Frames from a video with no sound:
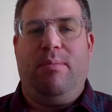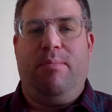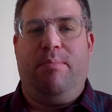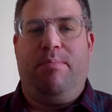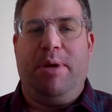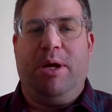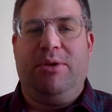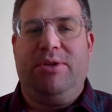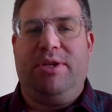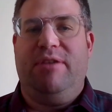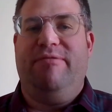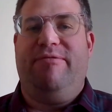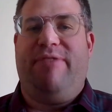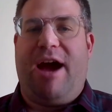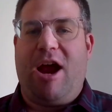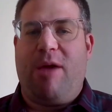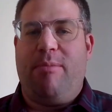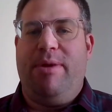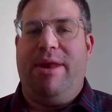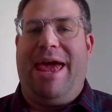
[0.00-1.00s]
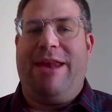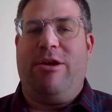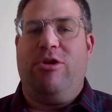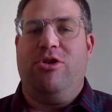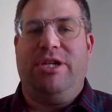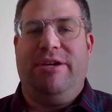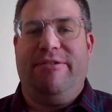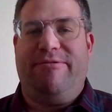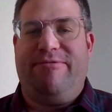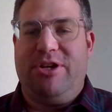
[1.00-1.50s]
built environment
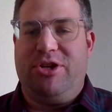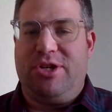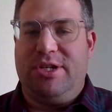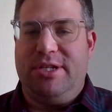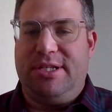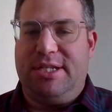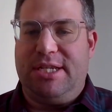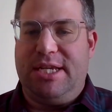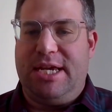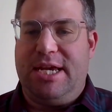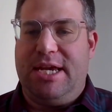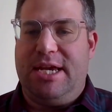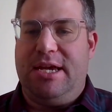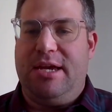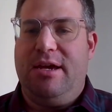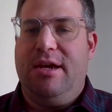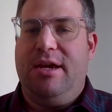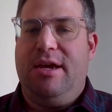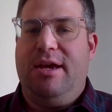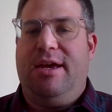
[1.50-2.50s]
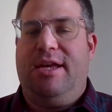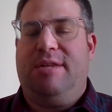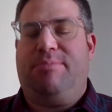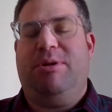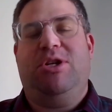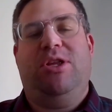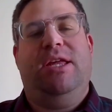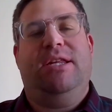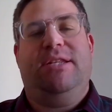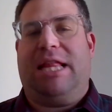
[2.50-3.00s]
energy efficiency,
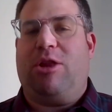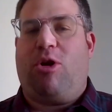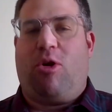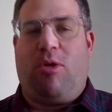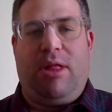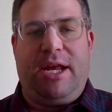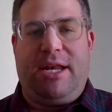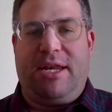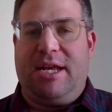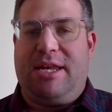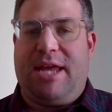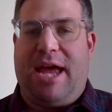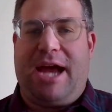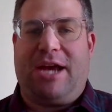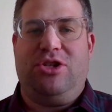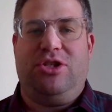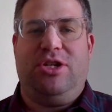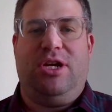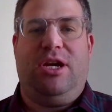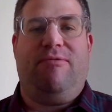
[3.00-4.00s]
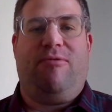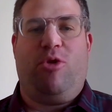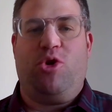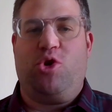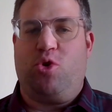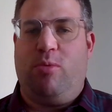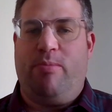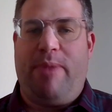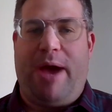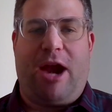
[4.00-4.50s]
especially things like leak detection,
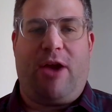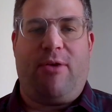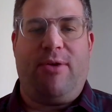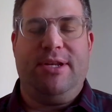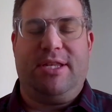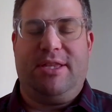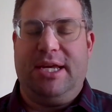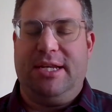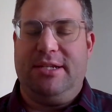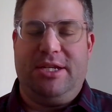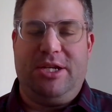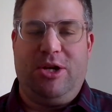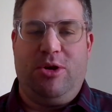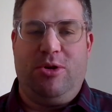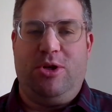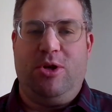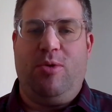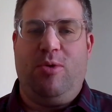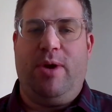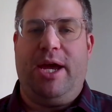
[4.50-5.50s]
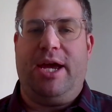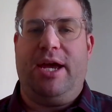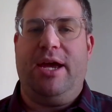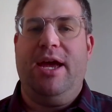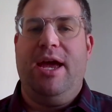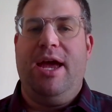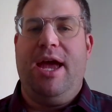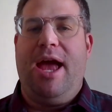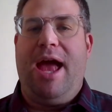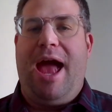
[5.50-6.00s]
virtual batteries, things that you're
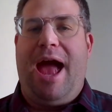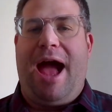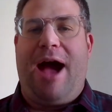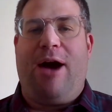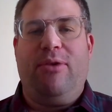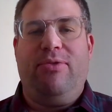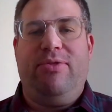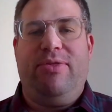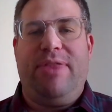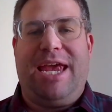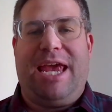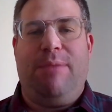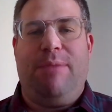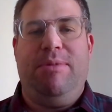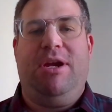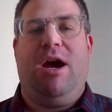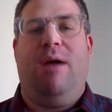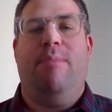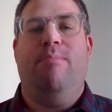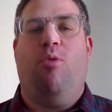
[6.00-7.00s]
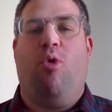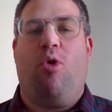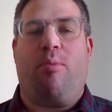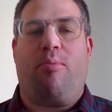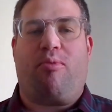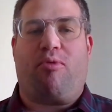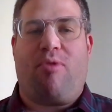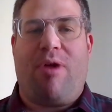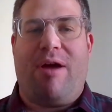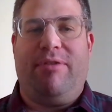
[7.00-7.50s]
doing, how they can become more
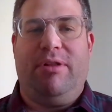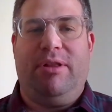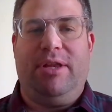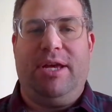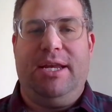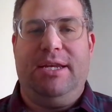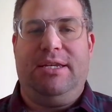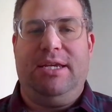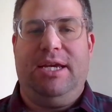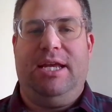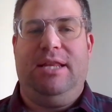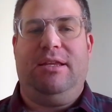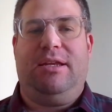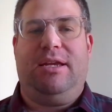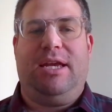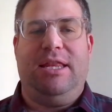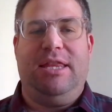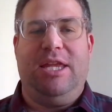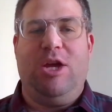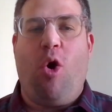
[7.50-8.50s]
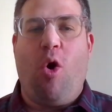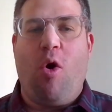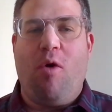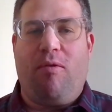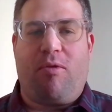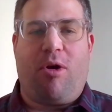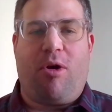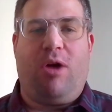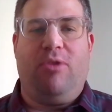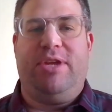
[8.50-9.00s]
prevalent in the
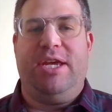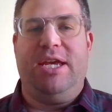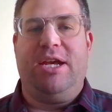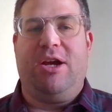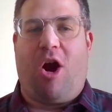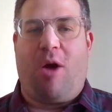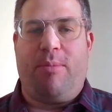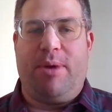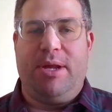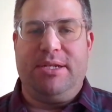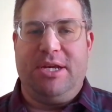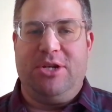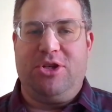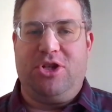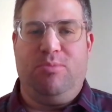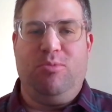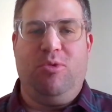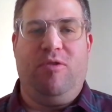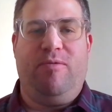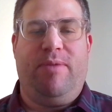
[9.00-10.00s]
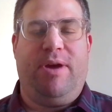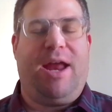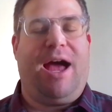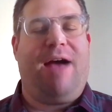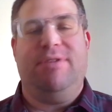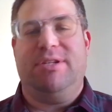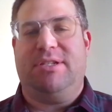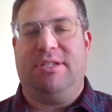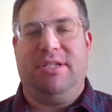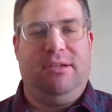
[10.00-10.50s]
overall decarbonization movement.
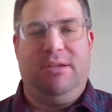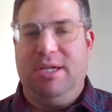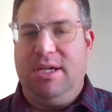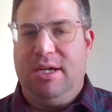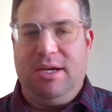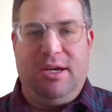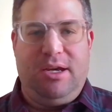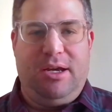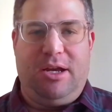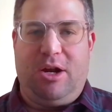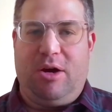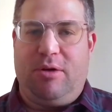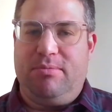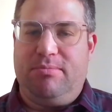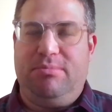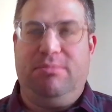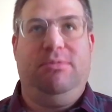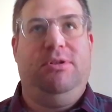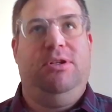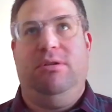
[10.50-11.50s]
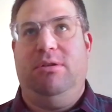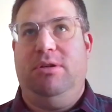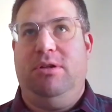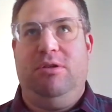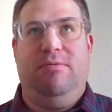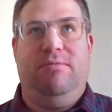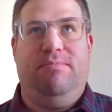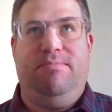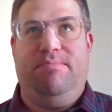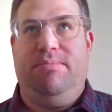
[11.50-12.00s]
Obviously,
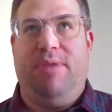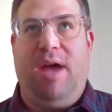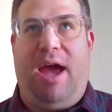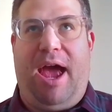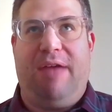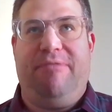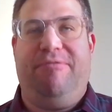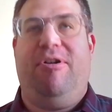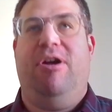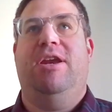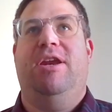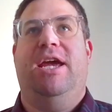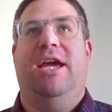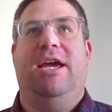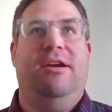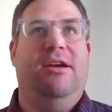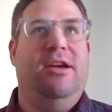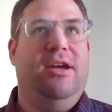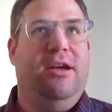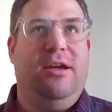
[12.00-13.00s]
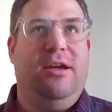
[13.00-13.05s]
you've had funding.